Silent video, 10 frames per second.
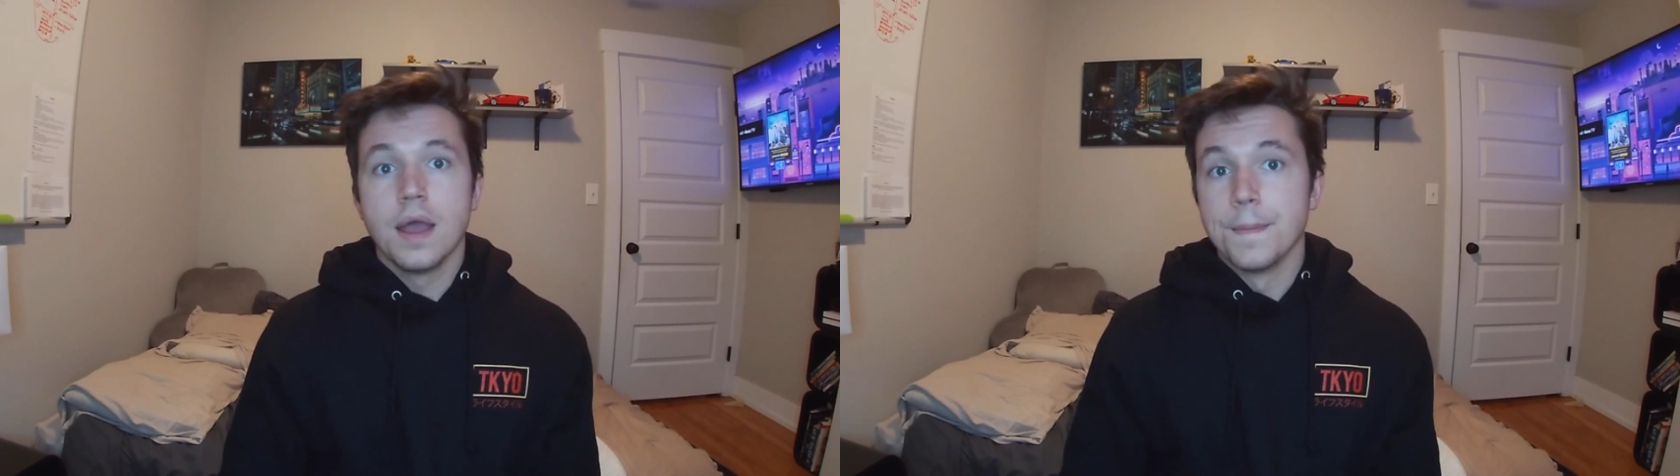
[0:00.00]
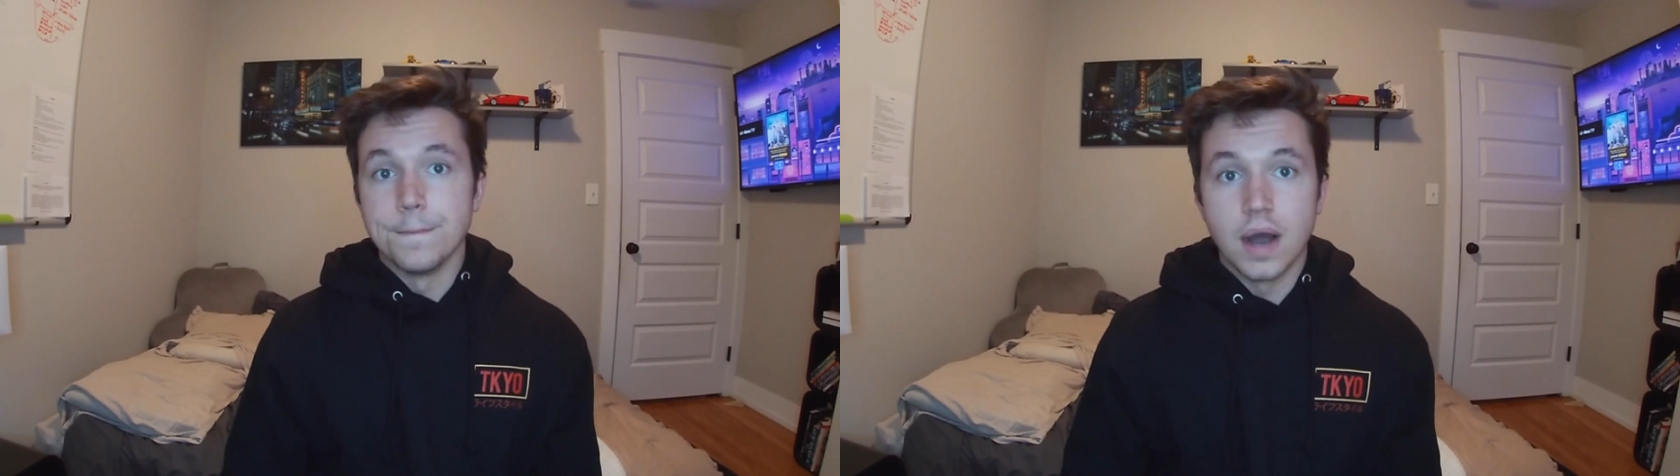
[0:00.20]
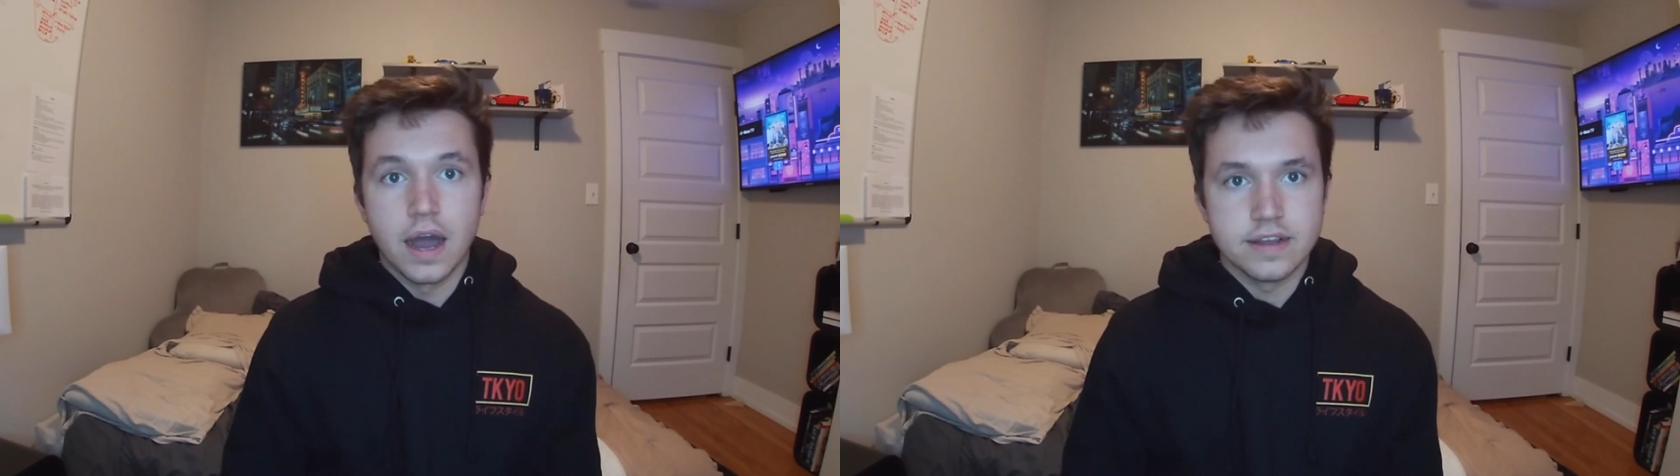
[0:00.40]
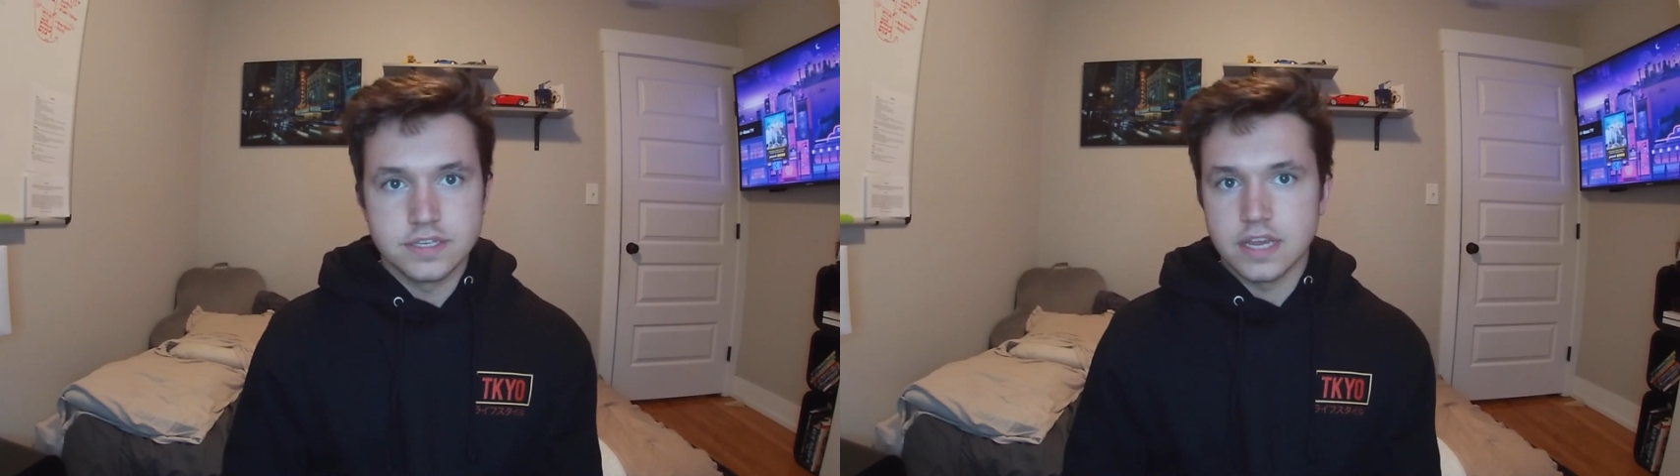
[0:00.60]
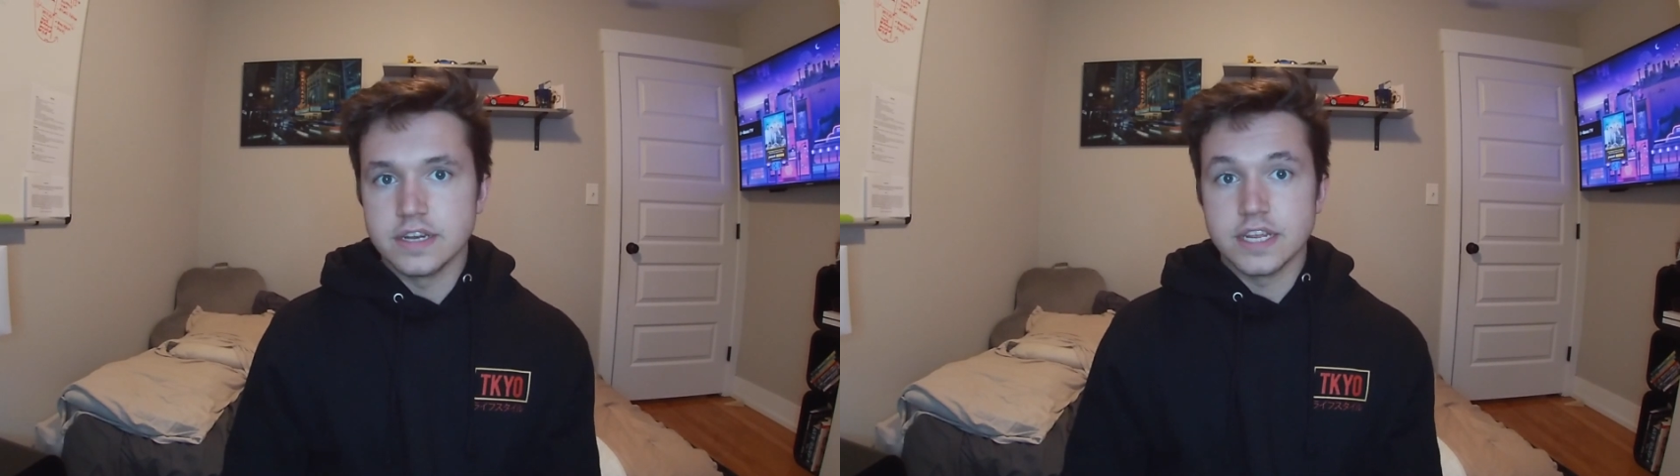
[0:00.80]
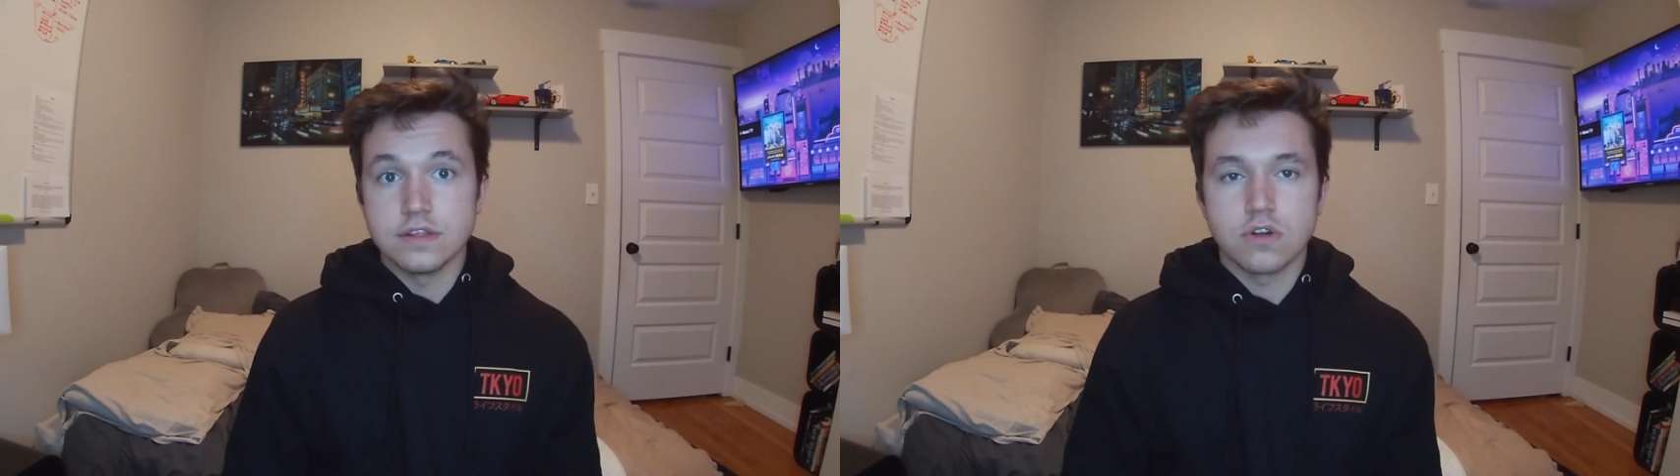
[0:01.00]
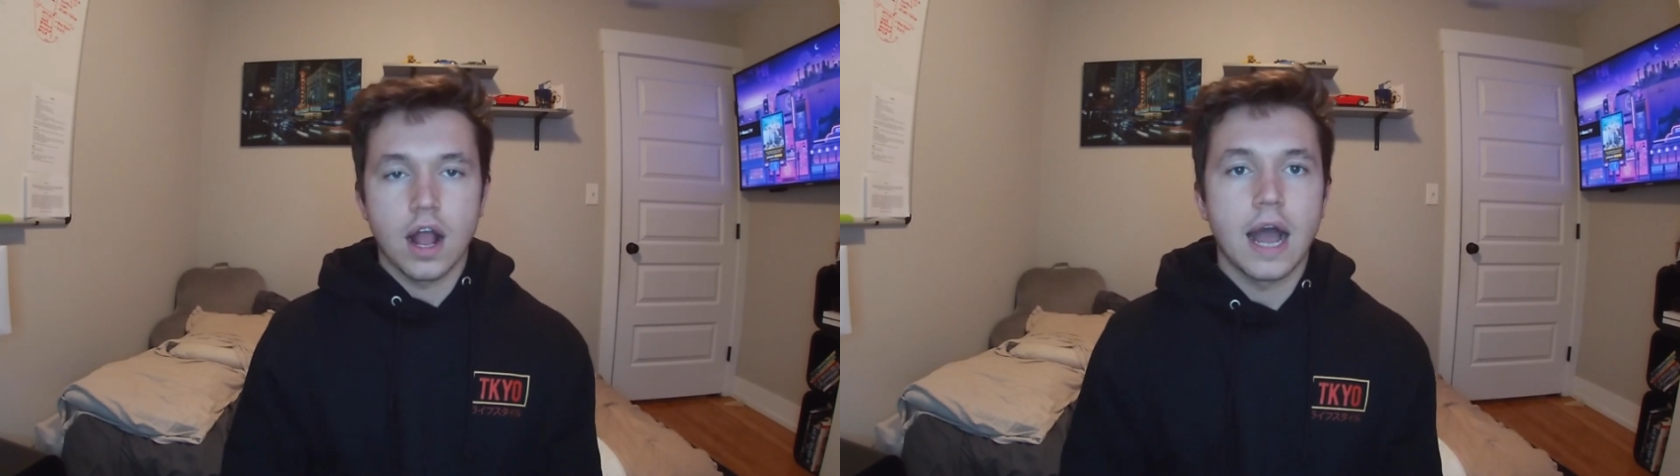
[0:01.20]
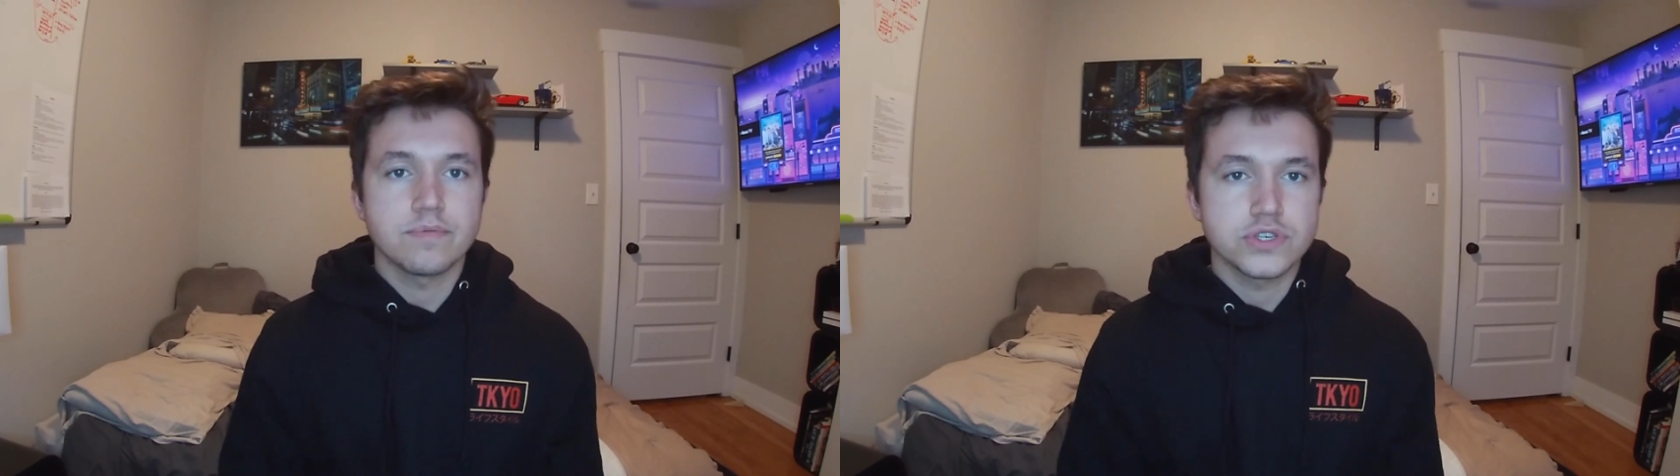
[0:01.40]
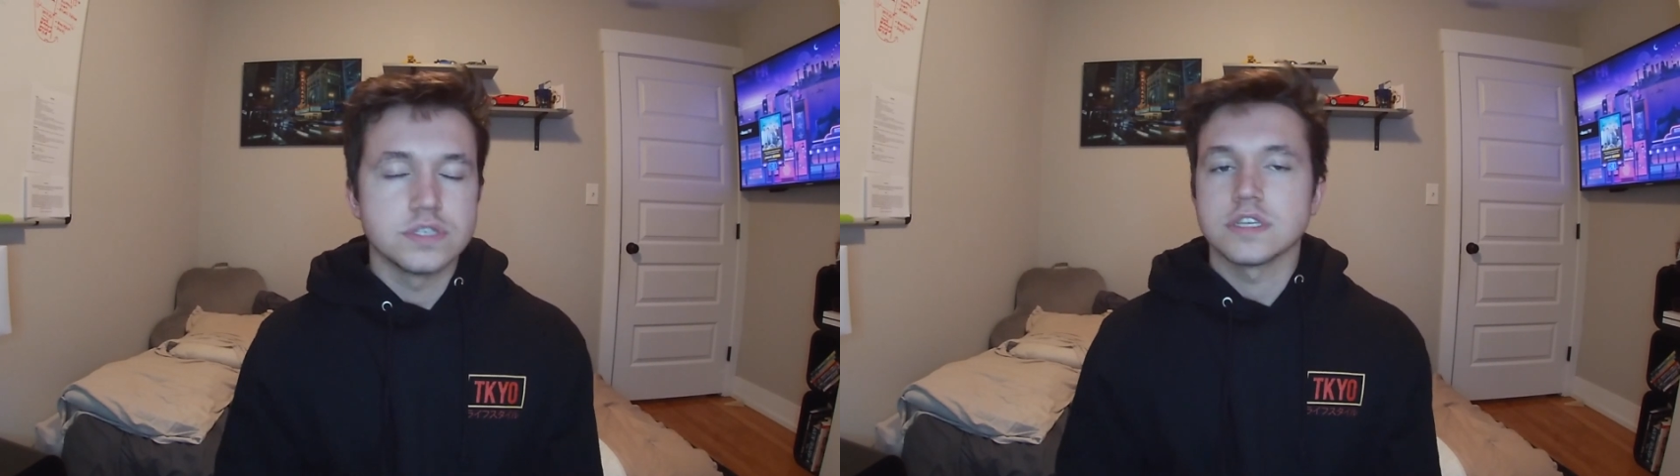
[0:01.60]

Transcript: mods and dealer options.